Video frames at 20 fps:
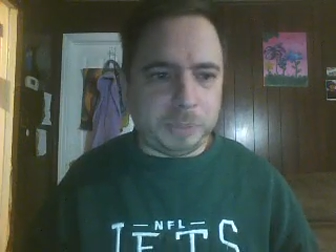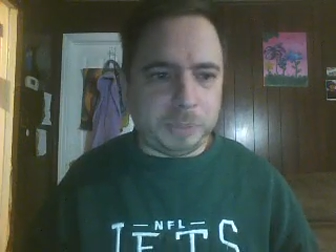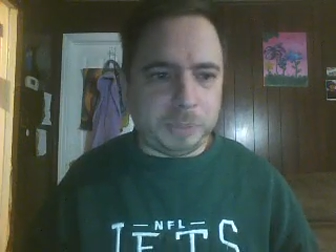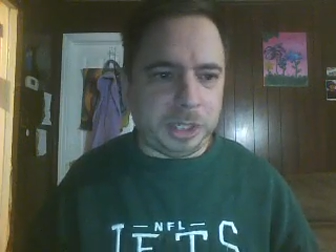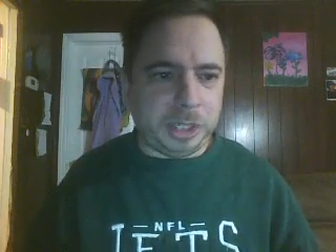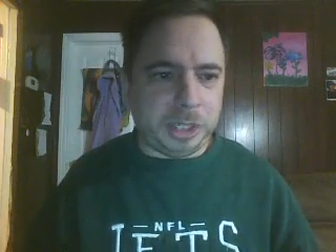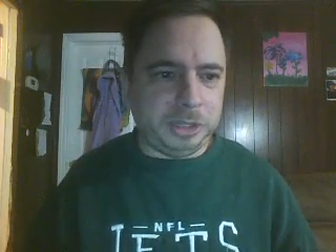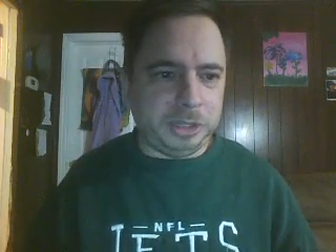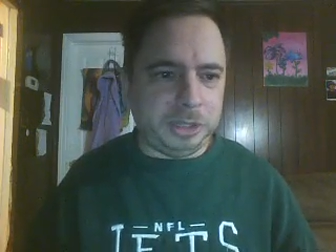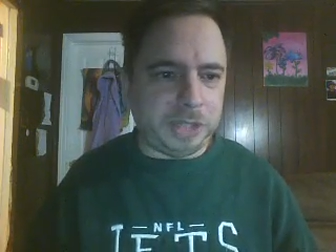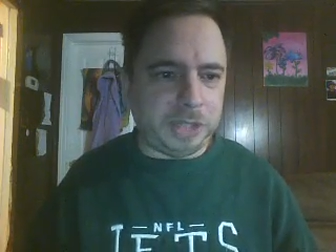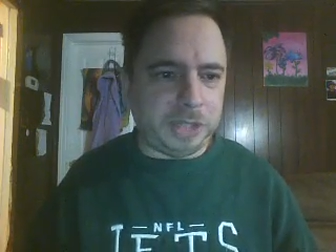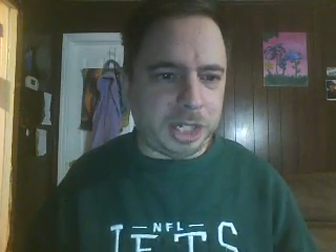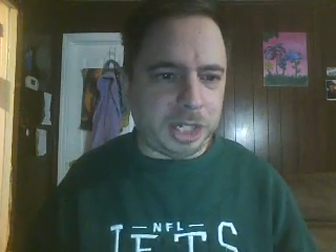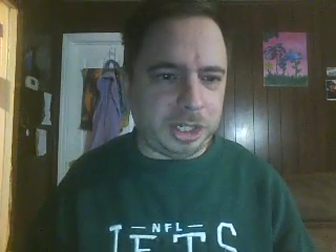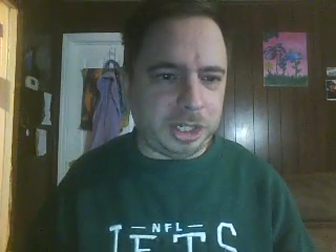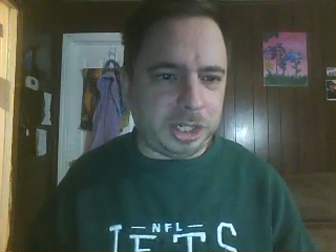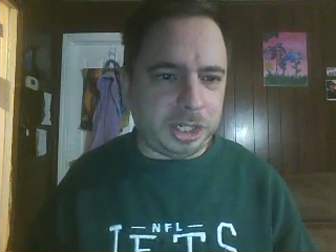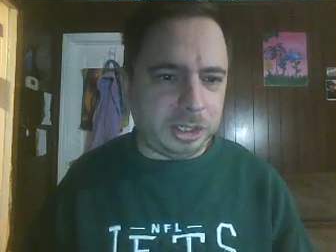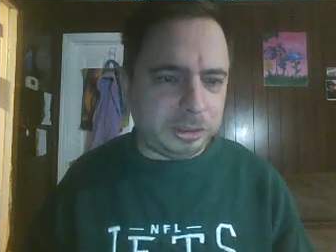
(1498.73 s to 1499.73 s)
pin
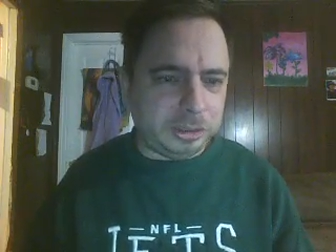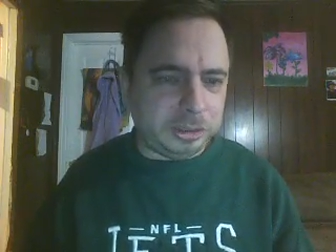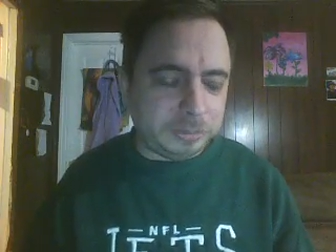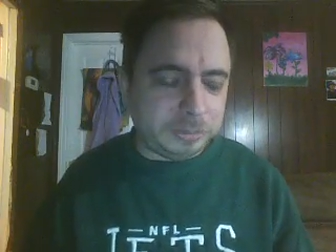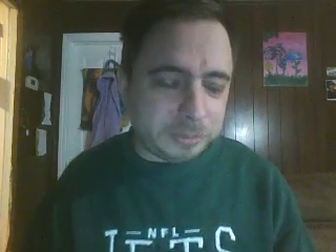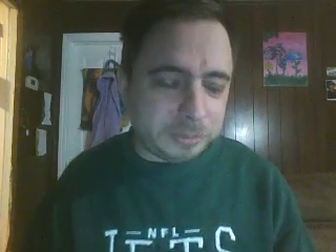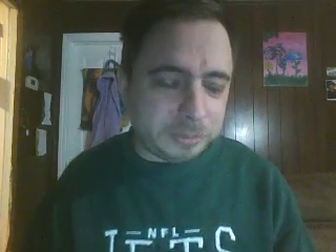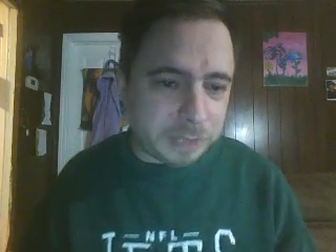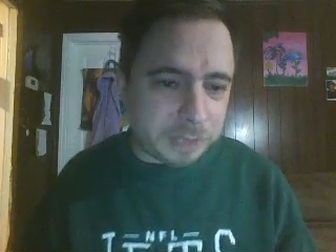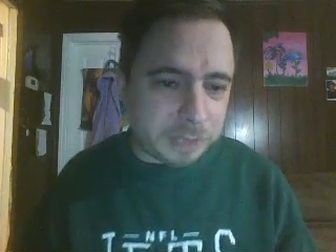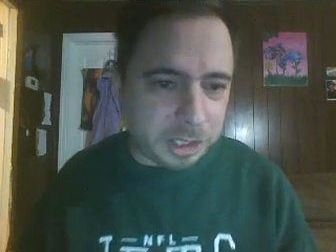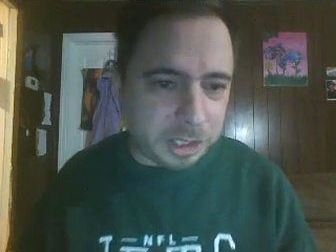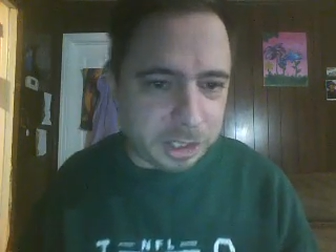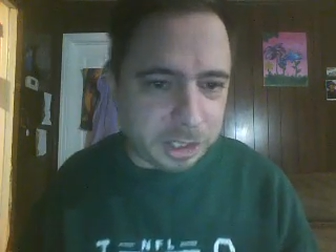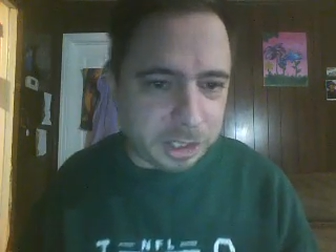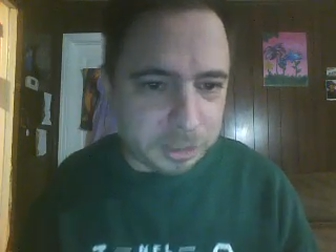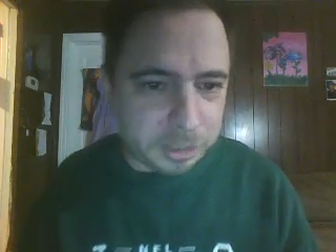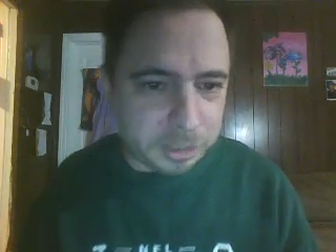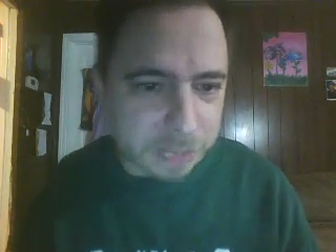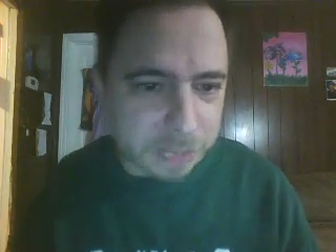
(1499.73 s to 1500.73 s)
Daga,
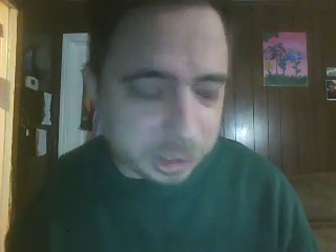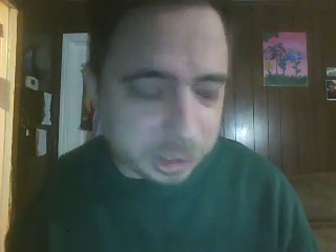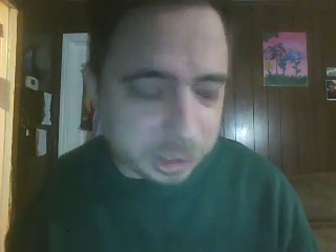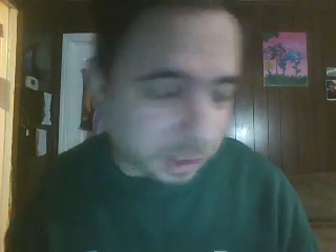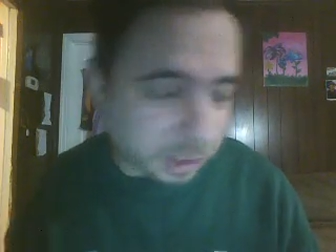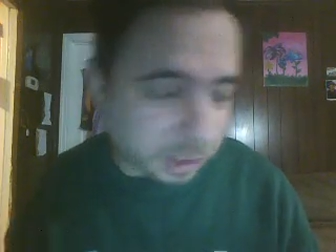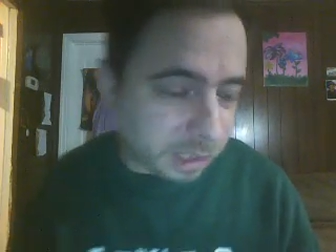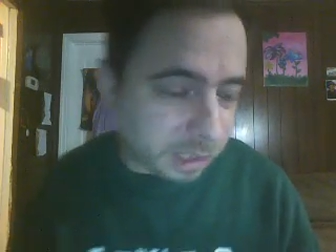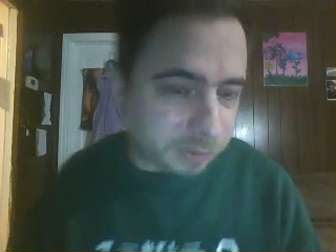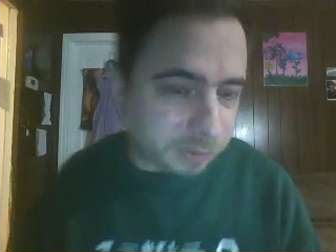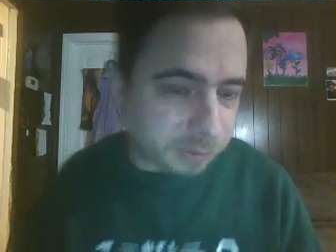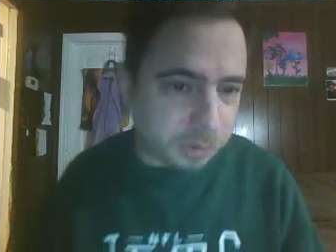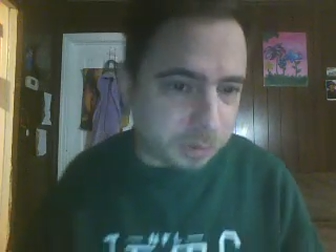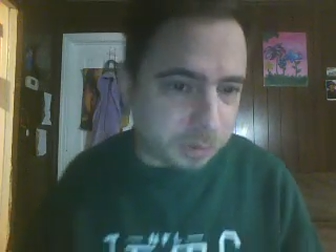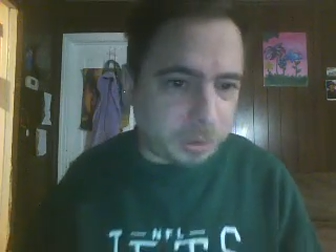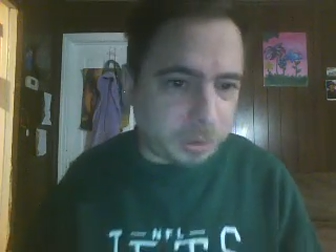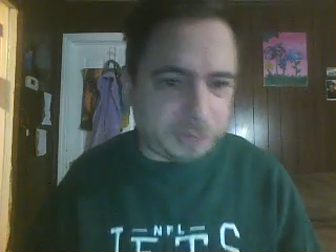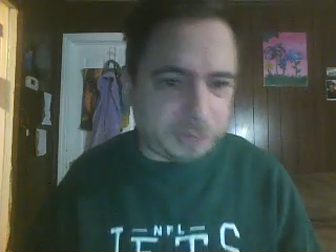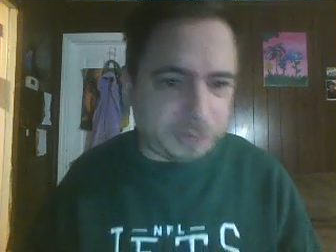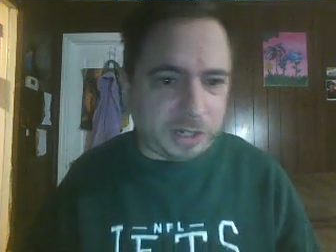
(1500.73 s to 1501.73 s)
and a match I gave
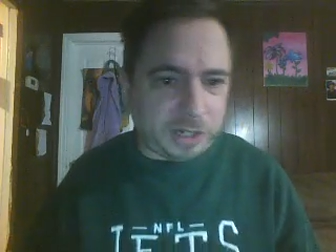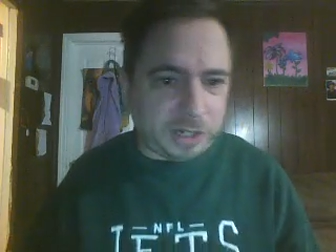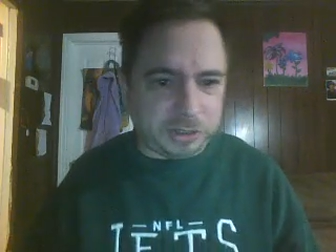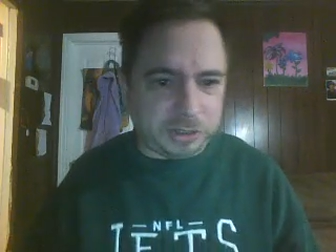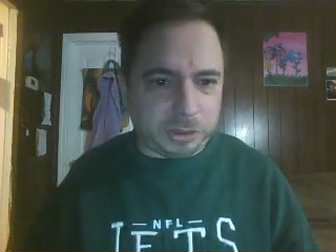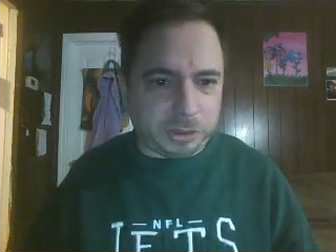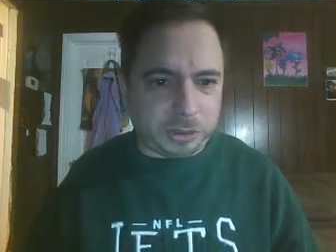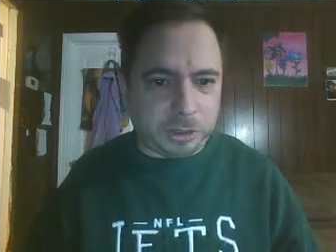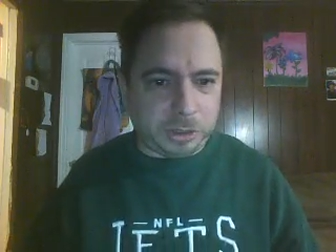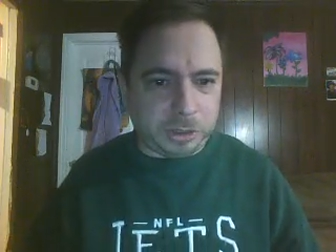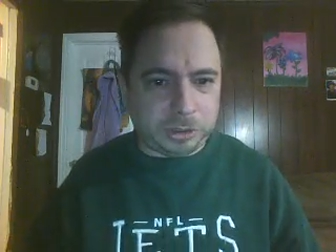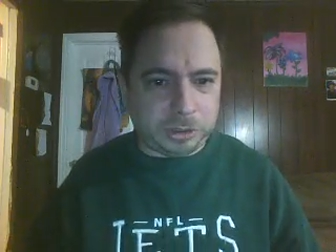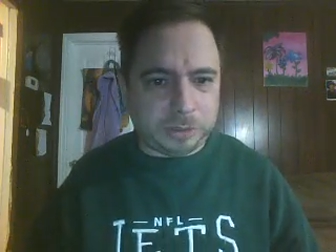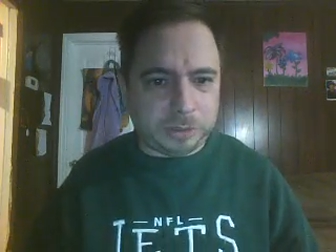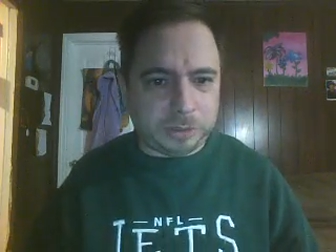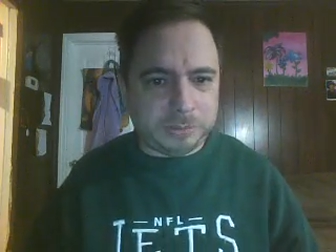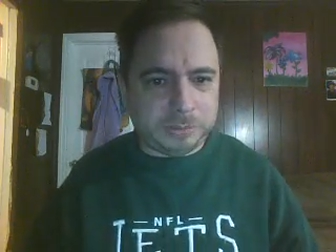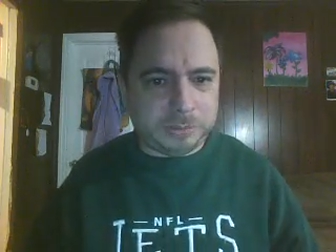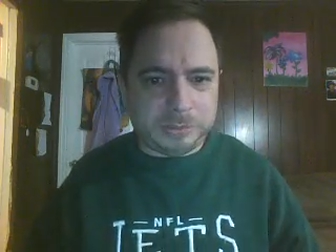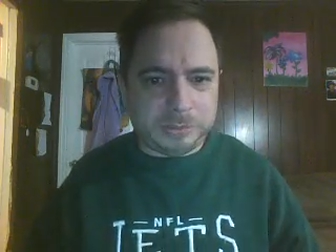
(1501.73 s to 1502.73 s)
two out of five stars.